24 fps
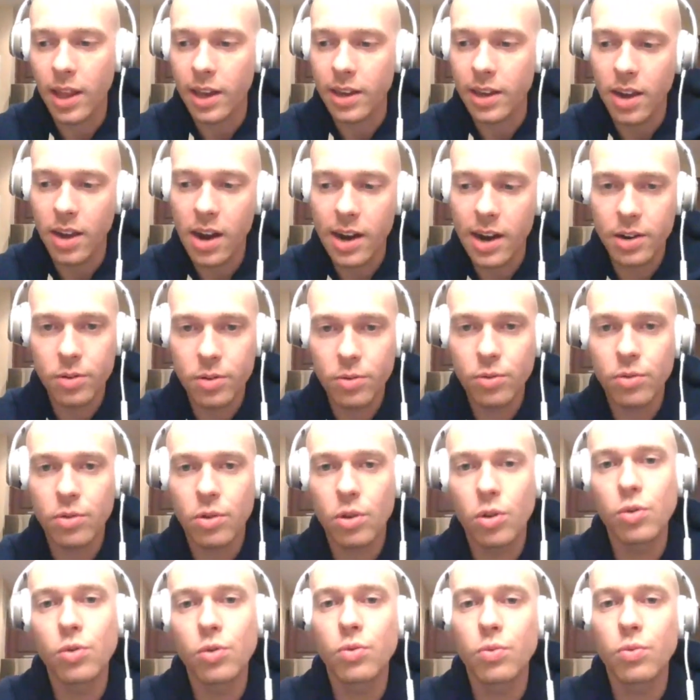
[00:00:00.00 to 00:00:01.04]
Like, all right,
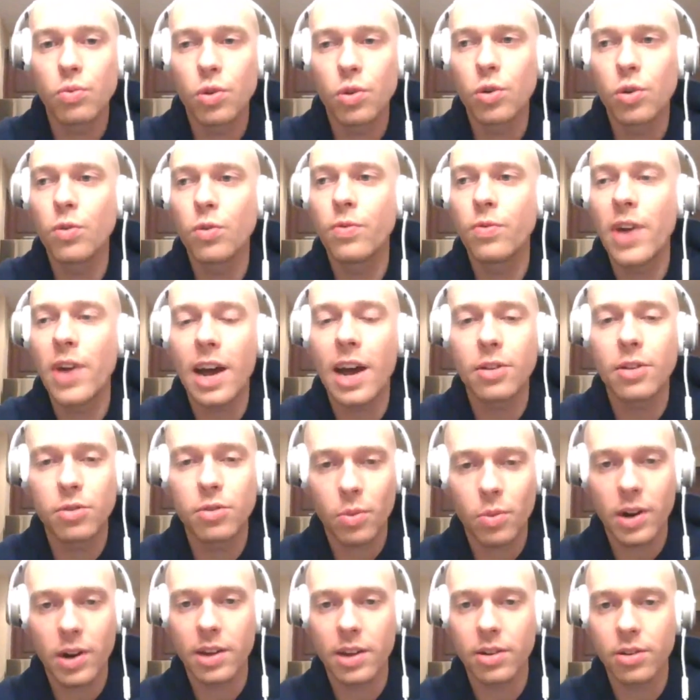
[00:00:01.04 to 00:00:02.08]
who
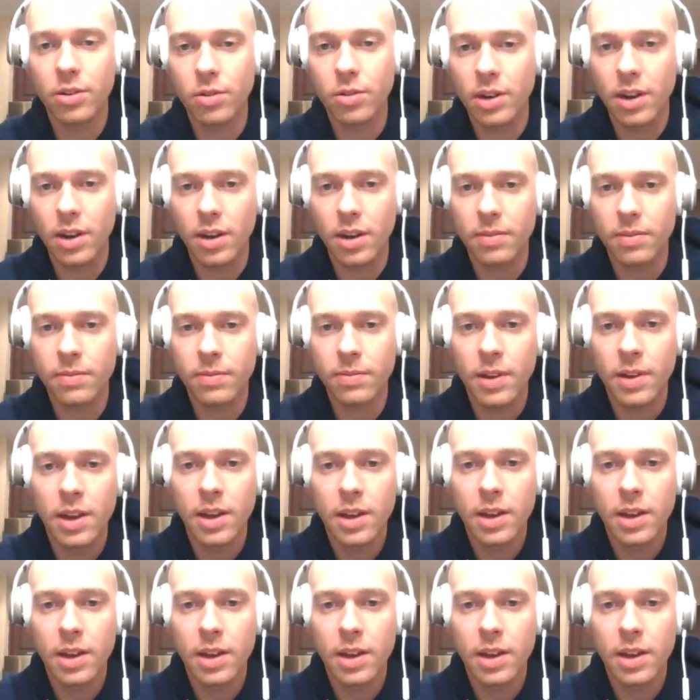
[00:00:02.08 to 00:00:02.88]
values what I do enough